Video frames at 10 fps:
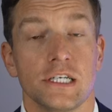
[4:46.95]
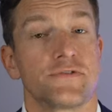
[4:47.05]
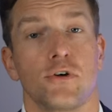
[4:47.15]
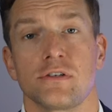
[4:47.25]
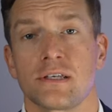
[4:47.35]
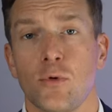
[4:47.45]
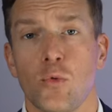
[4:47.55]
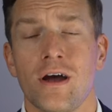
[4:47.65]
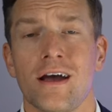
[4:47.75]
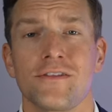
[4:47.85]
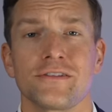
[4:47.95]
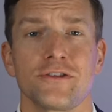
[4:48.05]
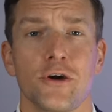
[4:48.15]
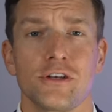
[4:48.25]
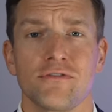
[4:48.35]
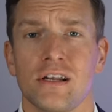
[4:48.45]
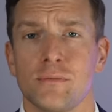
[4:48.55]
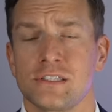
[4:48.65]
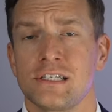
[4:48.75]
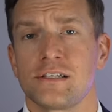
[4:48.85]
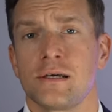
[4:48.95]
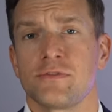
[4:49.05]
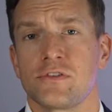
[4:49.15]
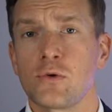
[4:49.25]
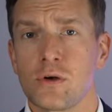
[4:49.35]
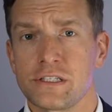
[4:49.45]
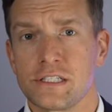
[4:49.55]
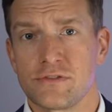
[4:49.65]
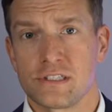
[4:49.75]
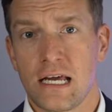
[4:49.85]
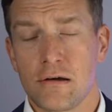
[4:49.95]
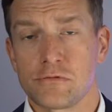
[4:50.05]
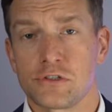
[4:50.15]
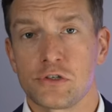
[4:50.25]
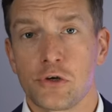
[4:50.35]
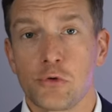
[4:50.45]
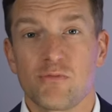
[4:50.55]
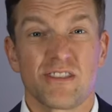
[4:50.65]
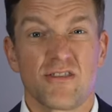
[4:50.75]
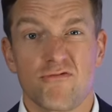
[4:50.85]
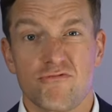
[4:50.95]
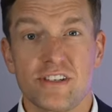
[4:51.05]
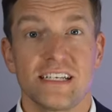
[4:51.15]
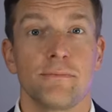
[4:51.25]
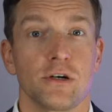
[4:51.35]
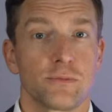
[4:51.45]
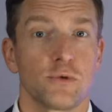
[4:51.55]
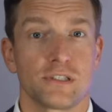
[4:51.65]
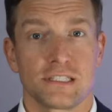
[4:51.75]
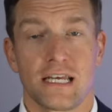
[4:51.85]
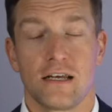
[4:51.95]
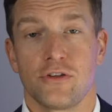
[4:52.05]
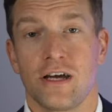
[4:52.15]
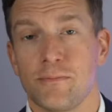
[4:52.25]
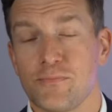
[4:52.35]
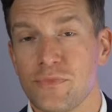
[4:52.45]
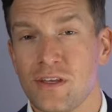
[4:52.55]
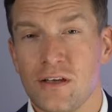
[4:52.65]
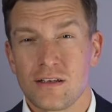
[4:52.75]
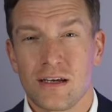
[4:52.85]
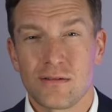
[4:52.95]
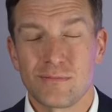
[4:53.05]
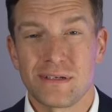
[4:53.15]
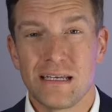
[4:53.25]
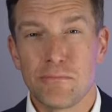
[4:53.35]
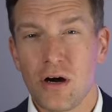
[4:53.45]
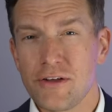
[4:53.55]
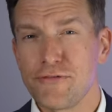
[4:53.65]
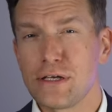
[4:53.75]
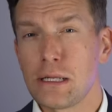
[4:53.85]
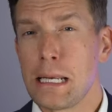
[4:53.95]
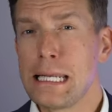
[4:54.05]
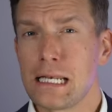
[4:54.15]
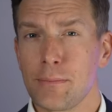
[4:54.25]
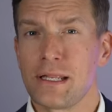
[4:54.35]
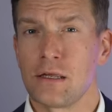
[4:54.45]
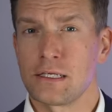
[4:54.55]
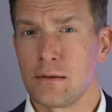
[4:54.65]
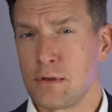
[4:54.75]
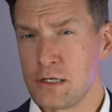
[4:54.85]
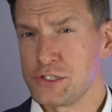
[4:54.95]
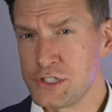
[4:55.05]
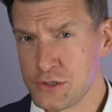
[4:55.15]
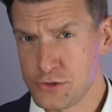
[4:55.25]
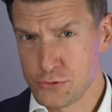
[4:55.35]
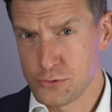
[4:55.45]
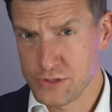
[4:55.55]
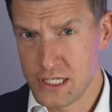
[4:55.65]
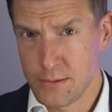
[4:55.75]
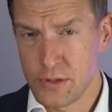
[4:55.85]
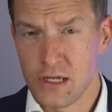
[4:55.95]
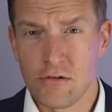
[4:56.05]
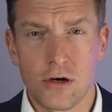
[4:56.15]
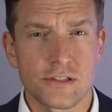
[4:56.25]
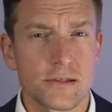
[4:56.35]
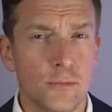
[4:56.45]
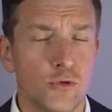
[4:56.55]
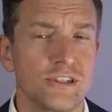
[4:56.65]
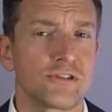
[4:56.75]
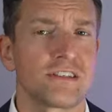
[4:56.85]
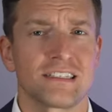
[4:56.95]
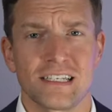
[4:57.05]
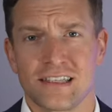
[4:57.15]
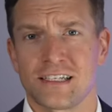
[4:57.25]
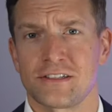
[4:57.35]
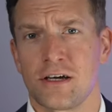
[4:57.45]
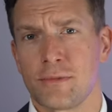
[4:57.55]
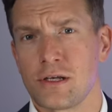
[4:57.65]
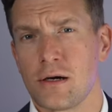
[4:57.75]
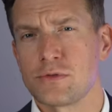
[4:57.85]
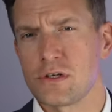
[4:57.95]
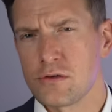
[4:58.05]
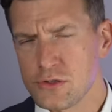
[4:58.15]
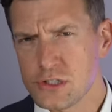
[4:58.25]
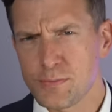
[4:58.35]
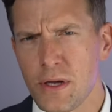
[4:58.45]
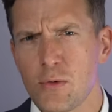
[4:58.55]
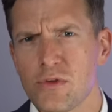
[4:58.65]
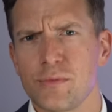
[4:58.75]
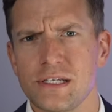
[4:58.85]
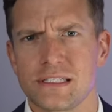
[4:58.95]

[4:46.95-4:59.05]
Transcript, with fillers: As far as I'm aware, there's no development in terms of the quality of sound, so there's not really much more to say on that. Now, it might feel a little bit like I'm clutching at straws here, but there are some more interesting things coming up, so just bear with me a